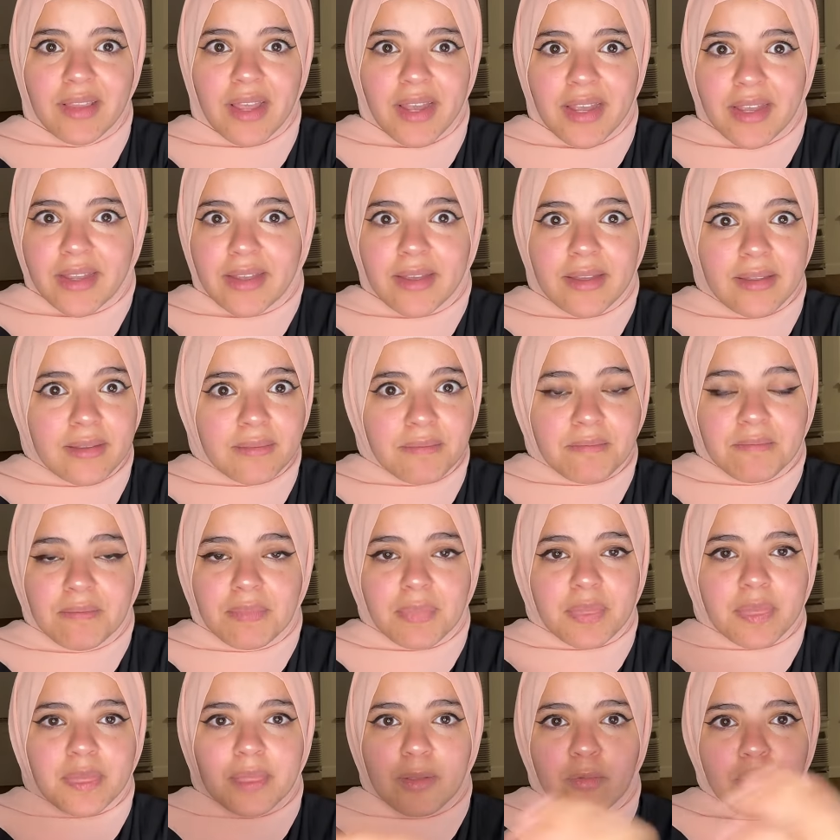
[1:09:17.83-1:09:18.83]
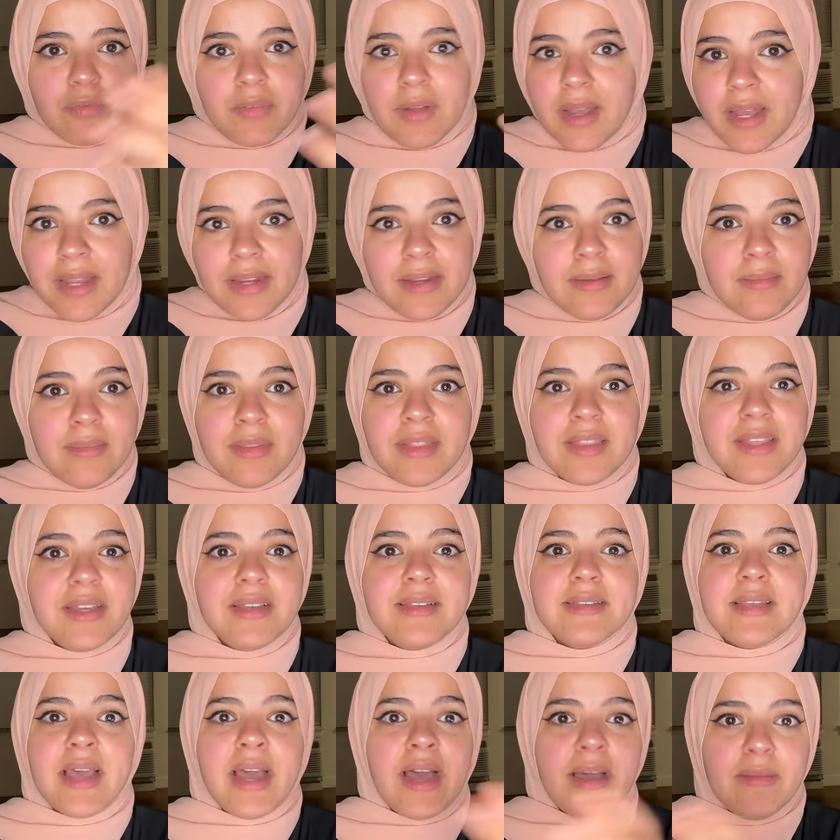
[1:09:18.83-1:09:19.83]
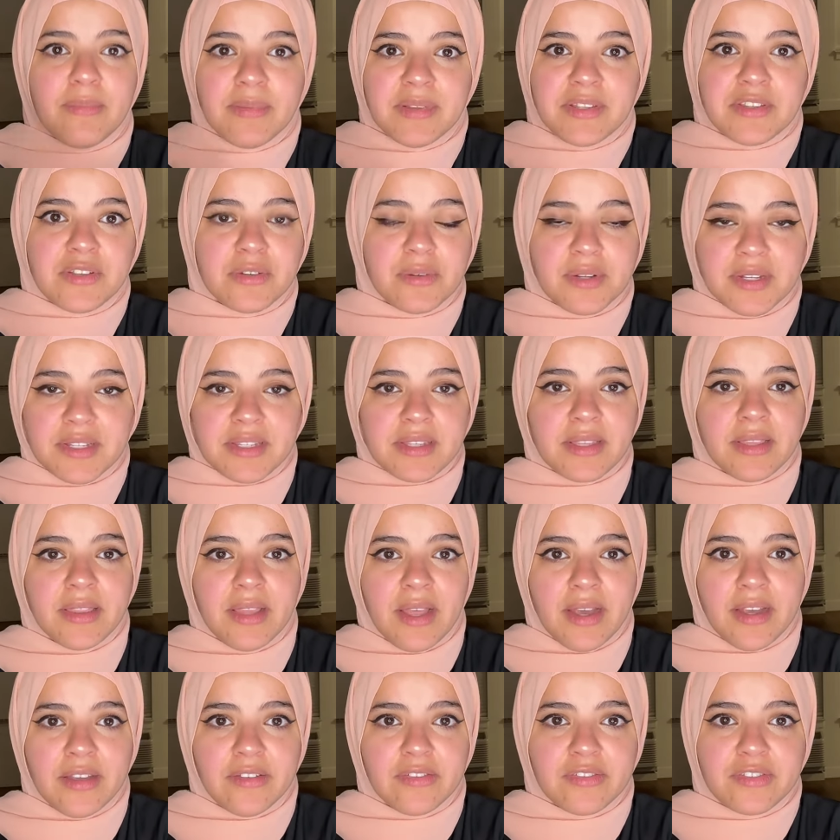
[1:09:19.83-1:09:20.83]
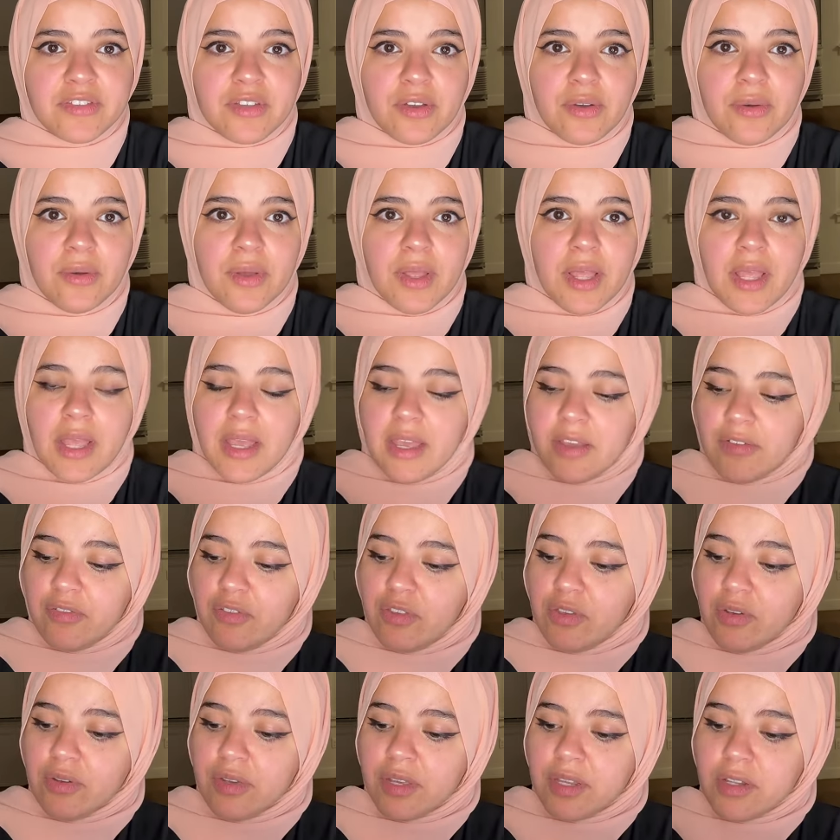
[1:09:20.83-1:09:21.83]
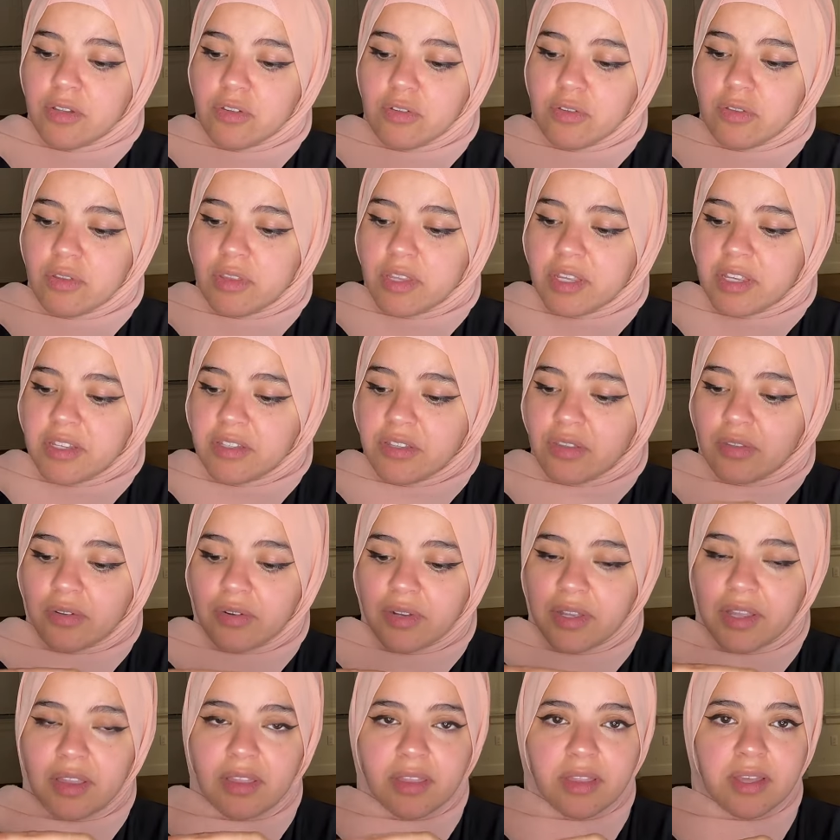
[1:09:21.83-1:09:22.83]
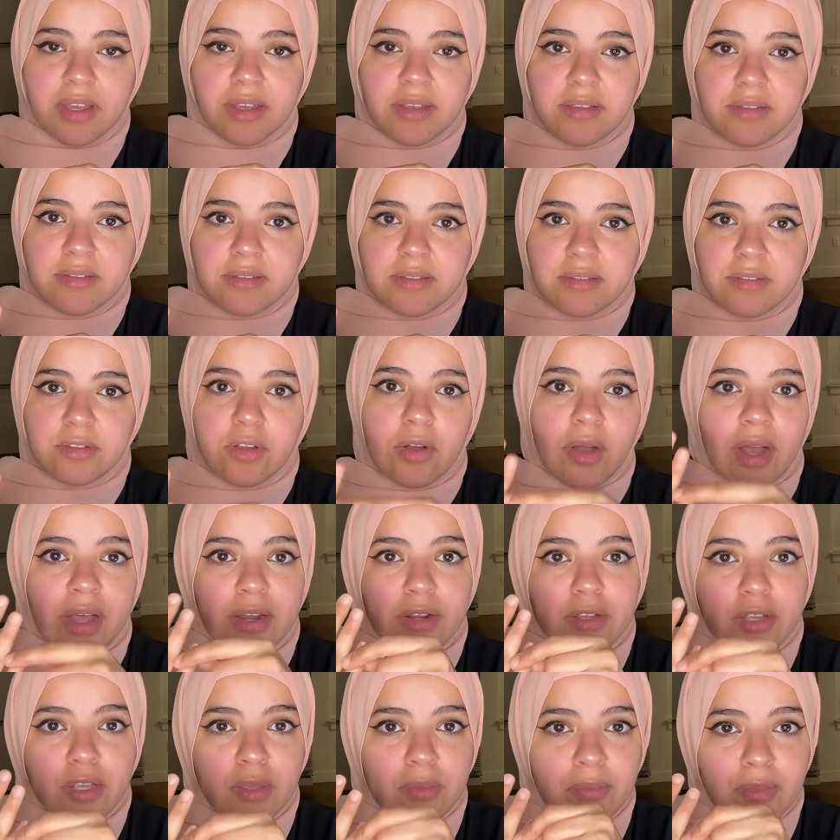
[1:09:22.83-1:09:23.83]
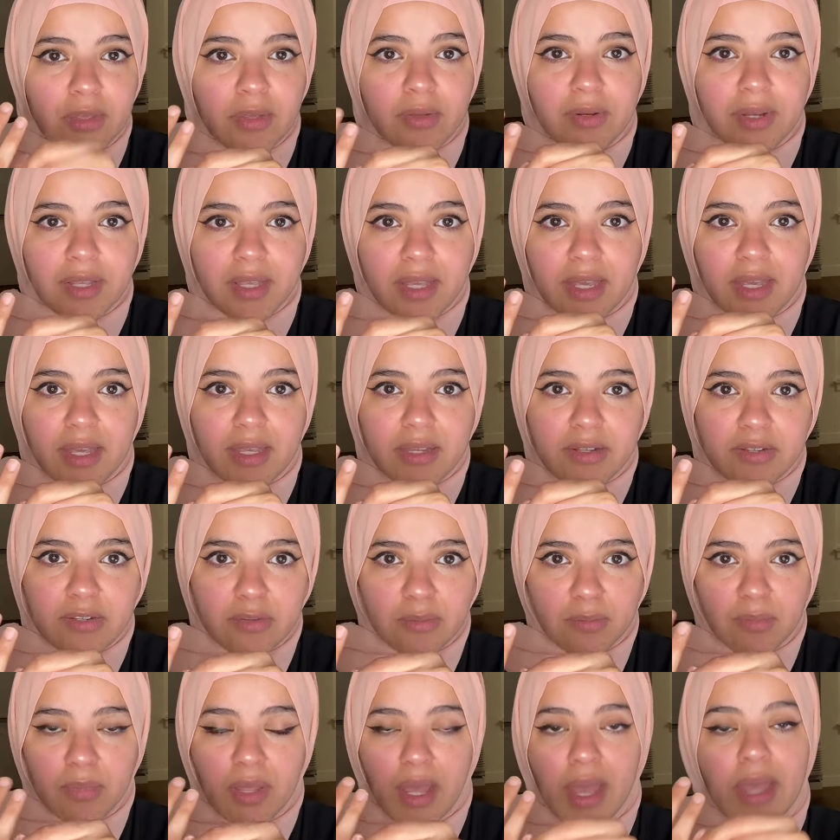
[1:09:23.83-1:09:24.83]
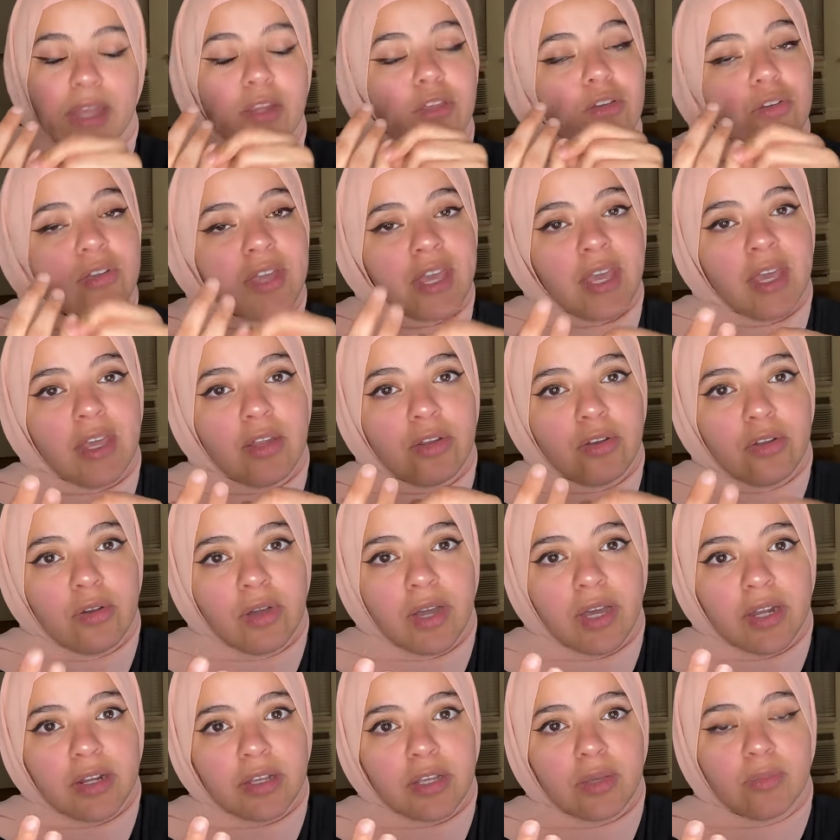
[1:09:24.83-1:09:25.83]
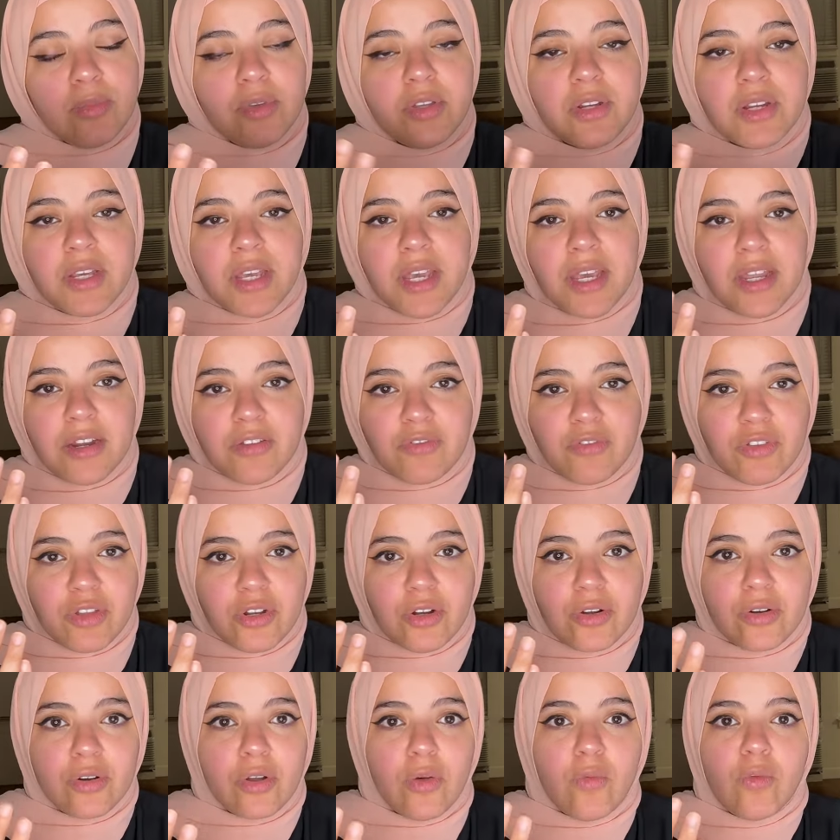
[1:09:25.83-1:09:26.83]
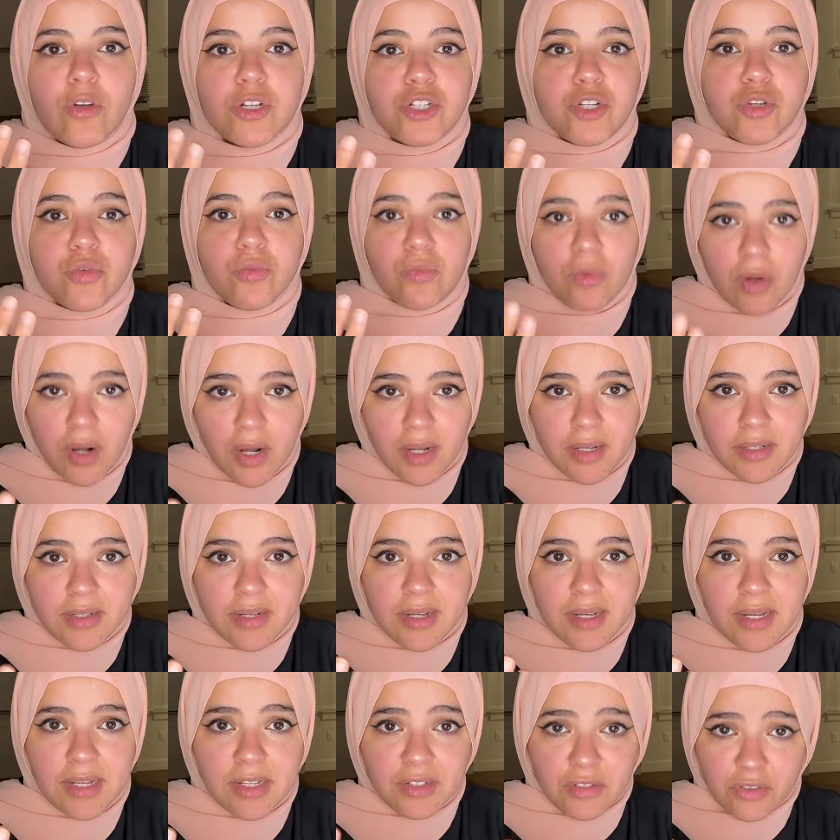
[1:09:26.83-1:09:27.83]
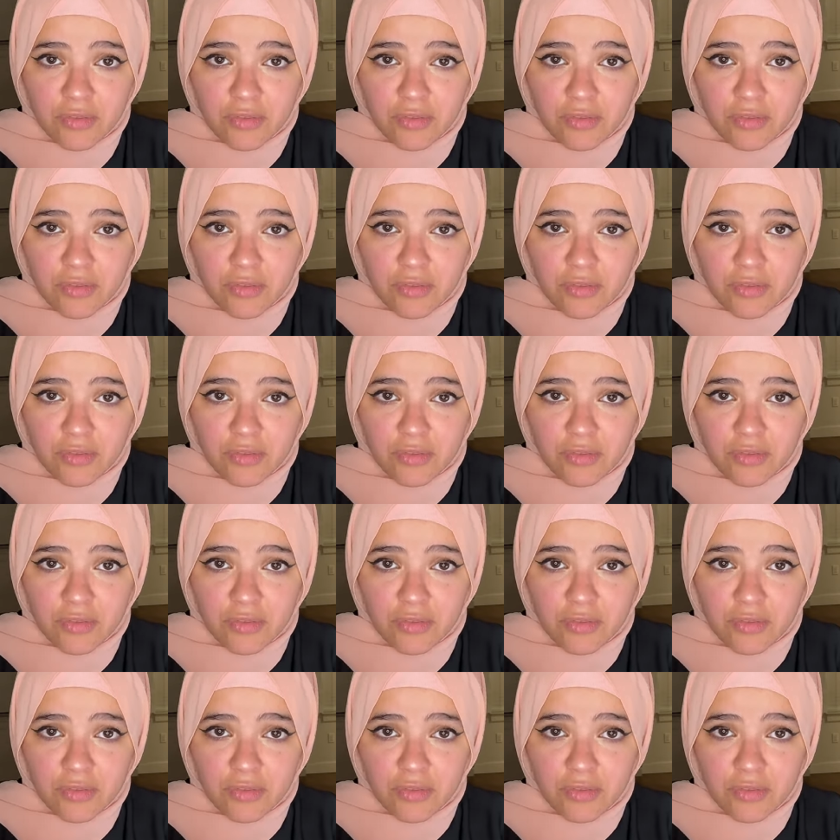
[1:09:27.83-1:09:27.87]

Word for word: Like, random things happen to us in life. So if you can do these three things, know how to communicate, and you can't know how to communicate if you don't know what you want.